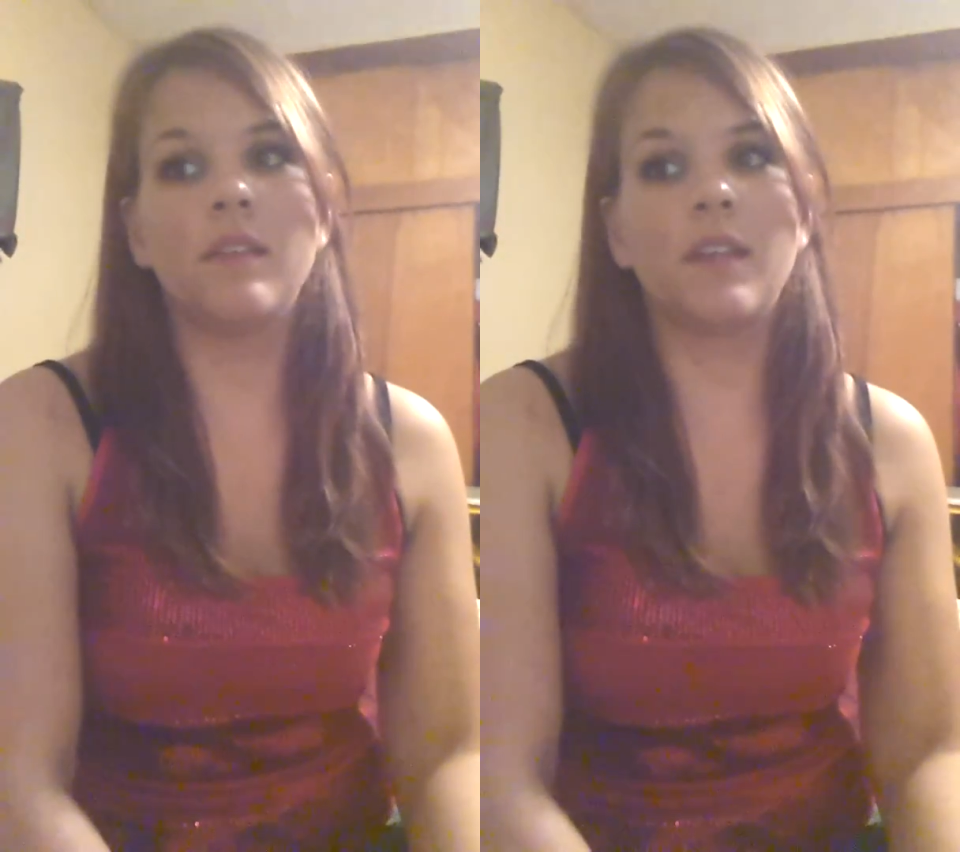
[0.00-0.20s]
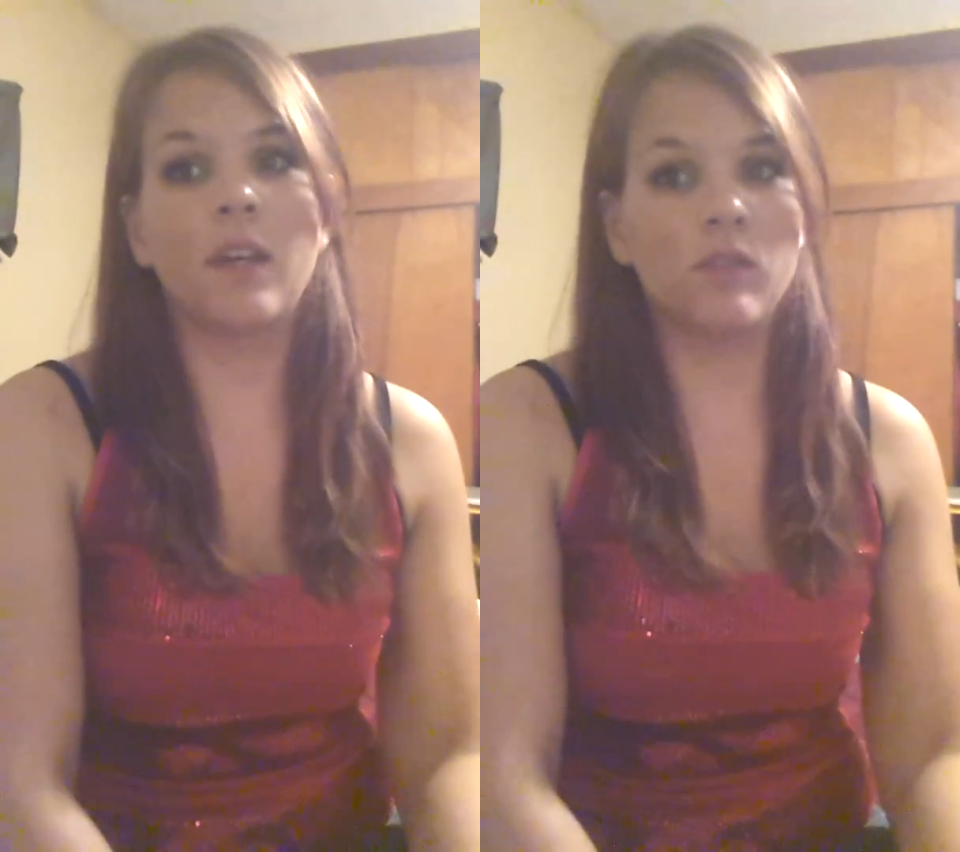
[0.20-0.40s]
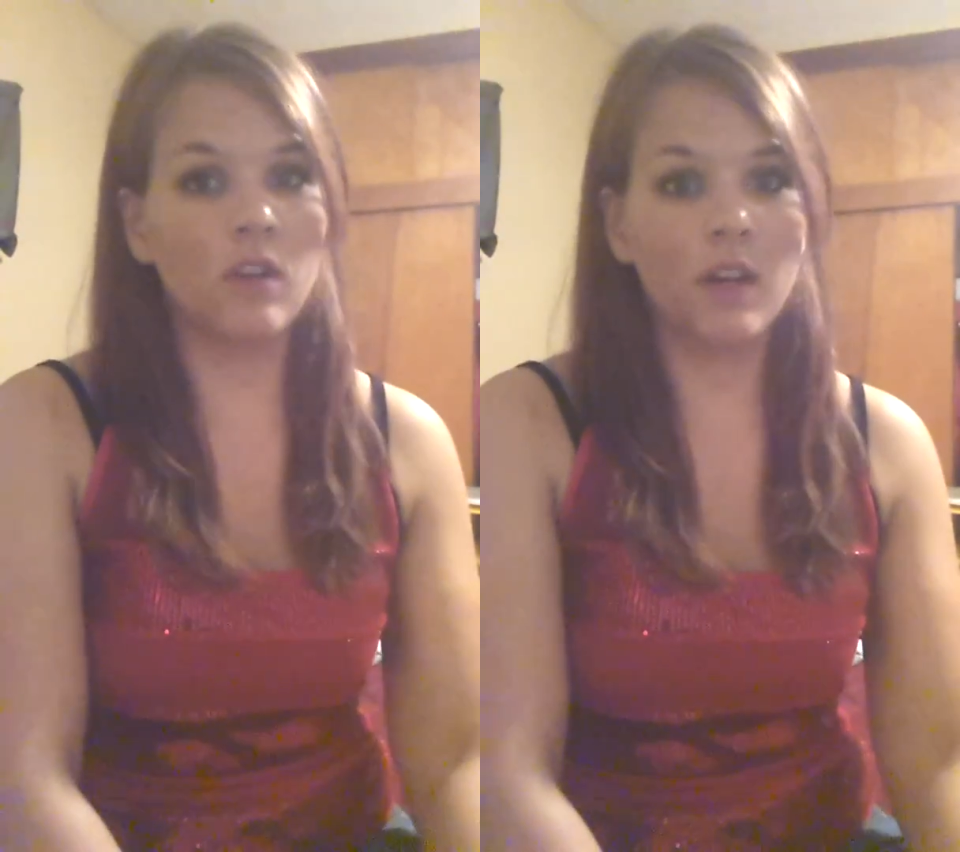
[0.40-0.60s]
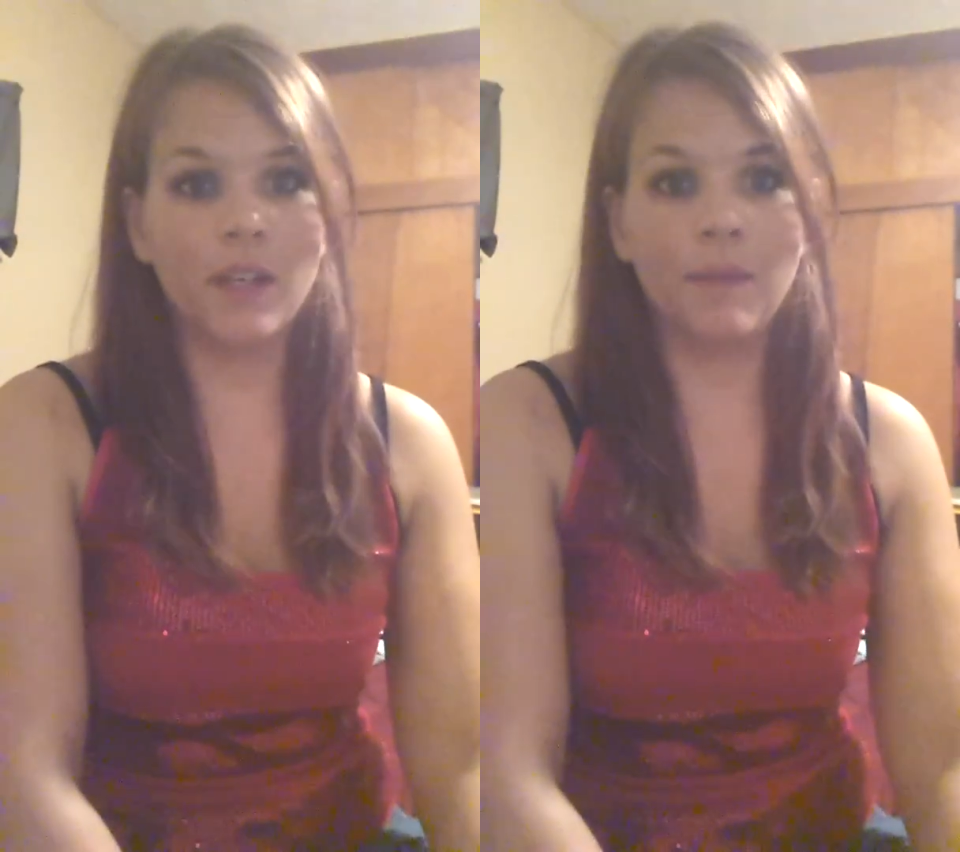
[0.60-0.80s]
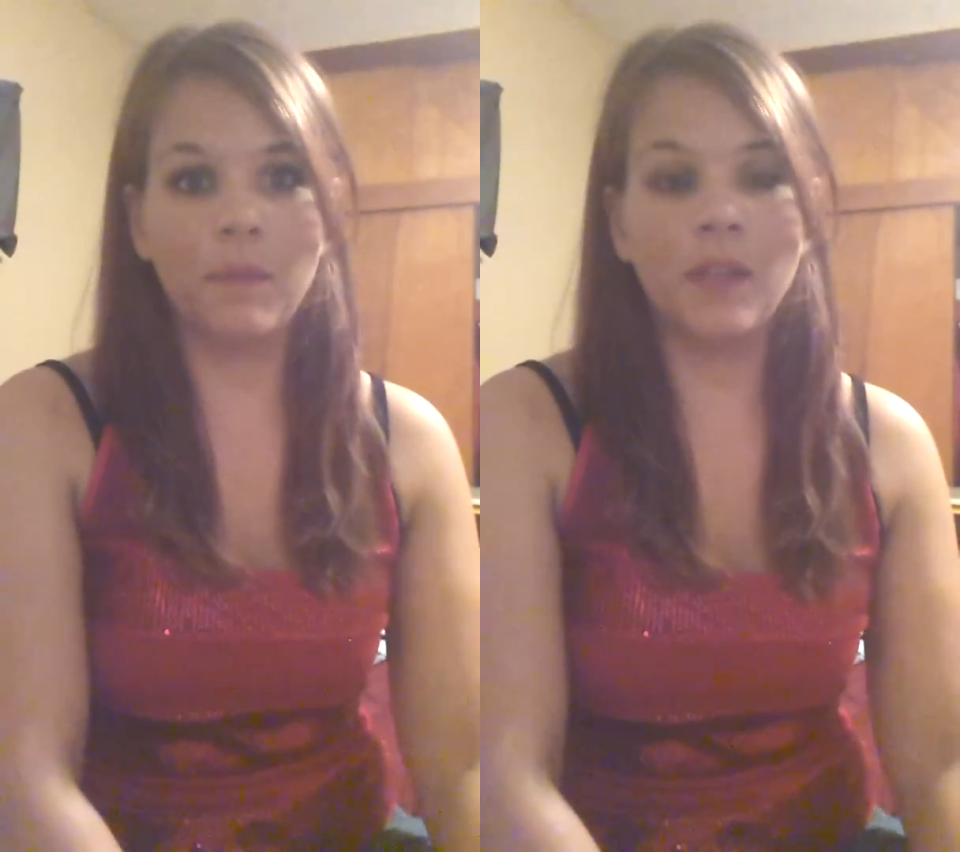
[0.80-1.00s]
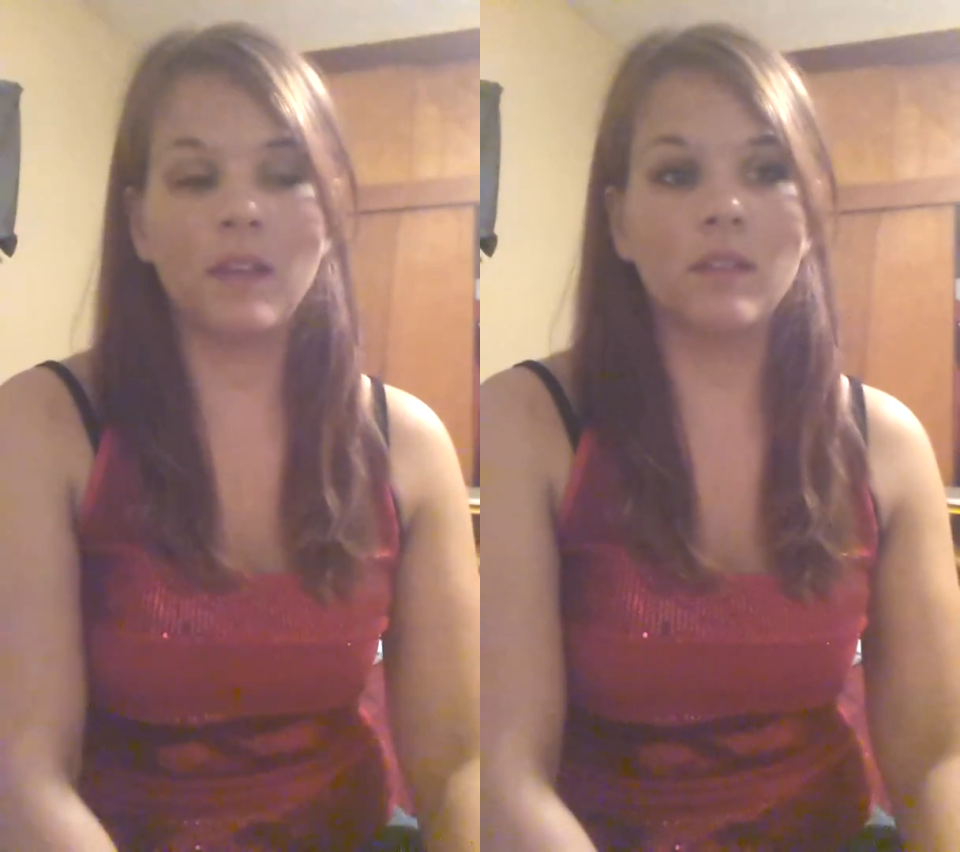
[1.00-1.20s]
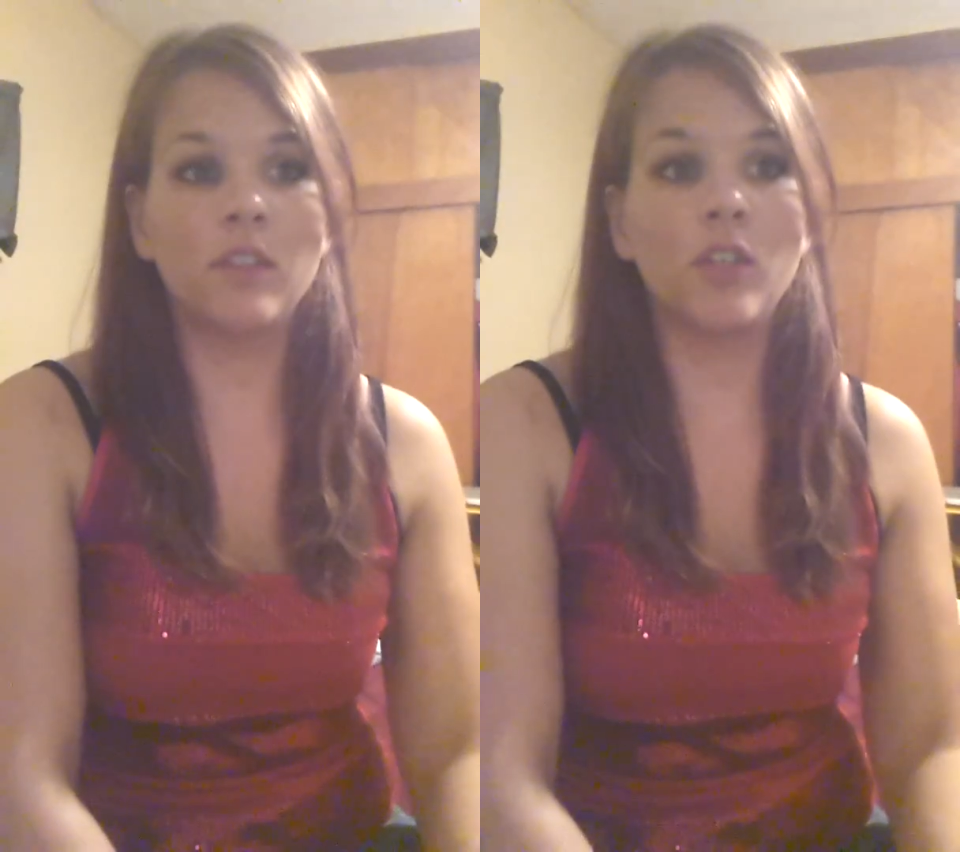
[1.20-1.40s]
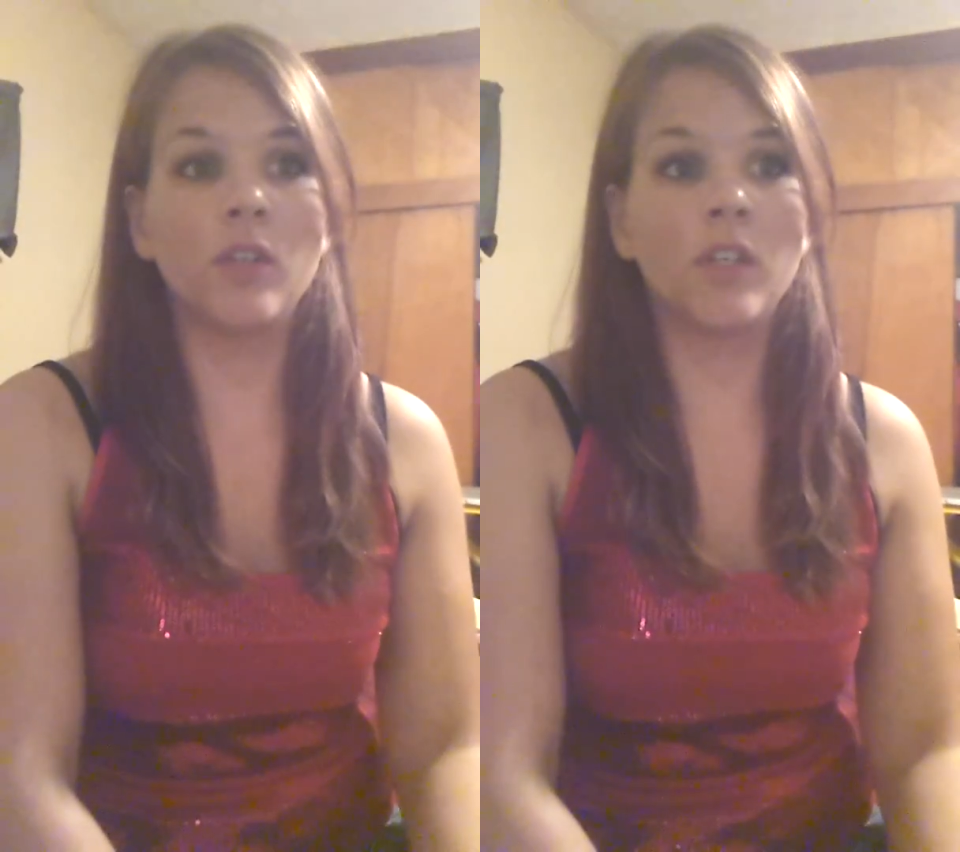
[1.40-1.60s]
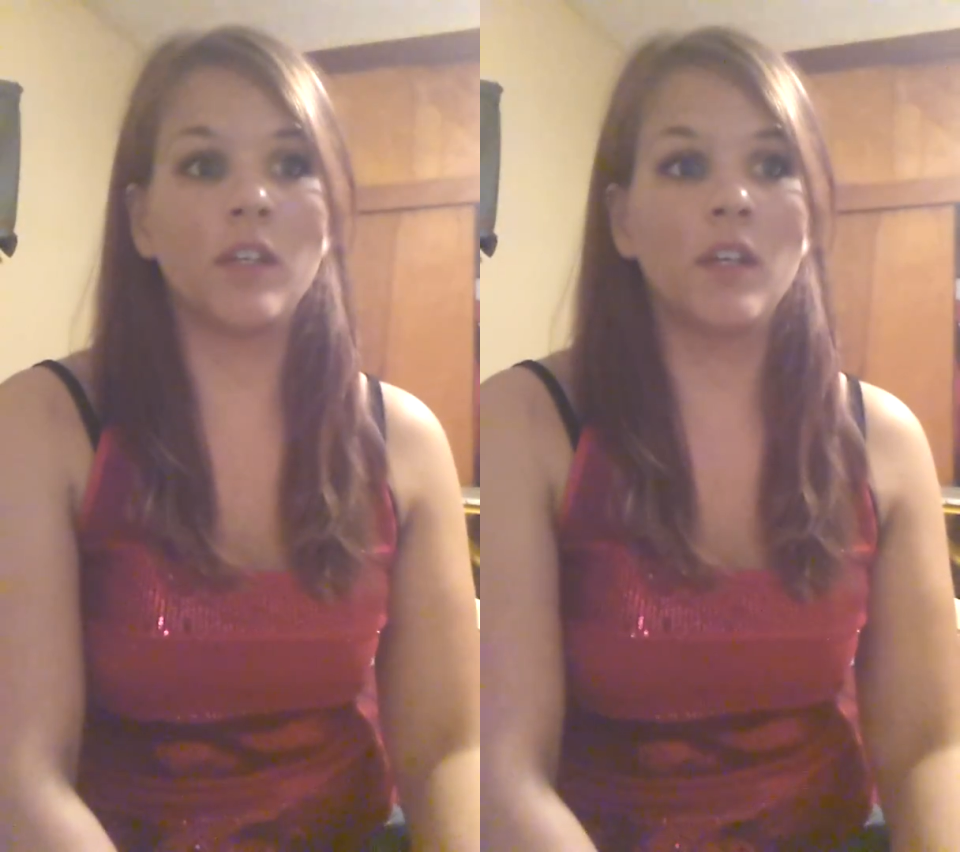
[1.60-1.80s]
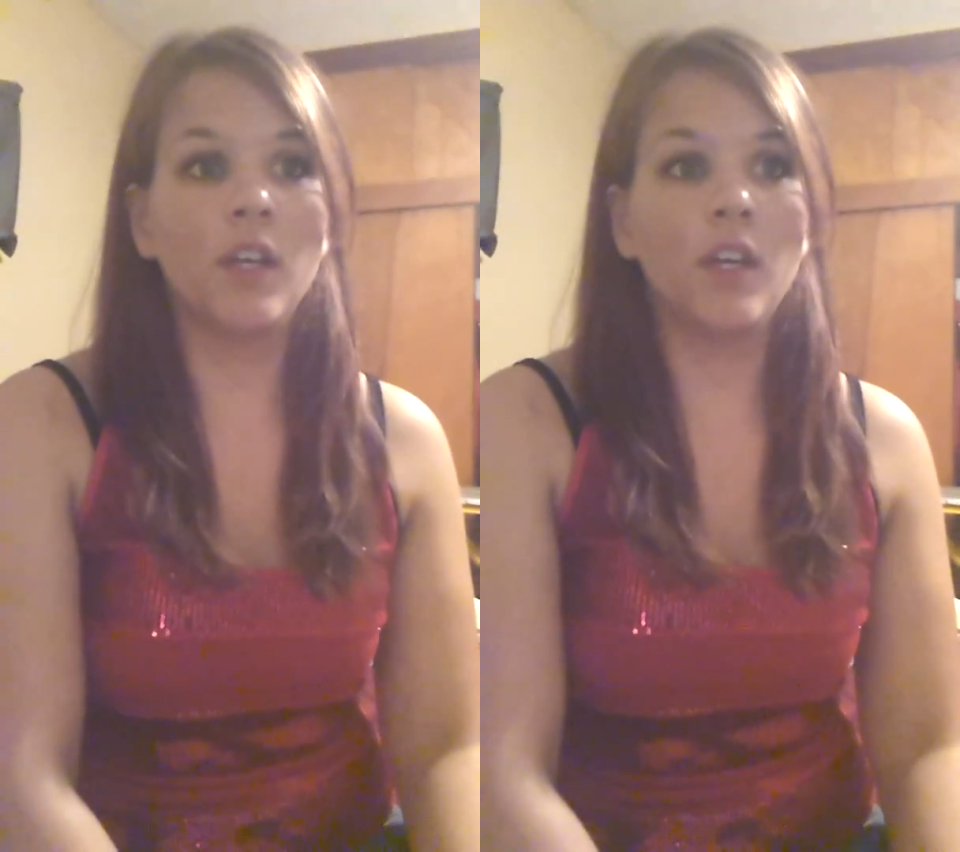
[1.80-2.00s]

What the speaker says: downtrodden because you're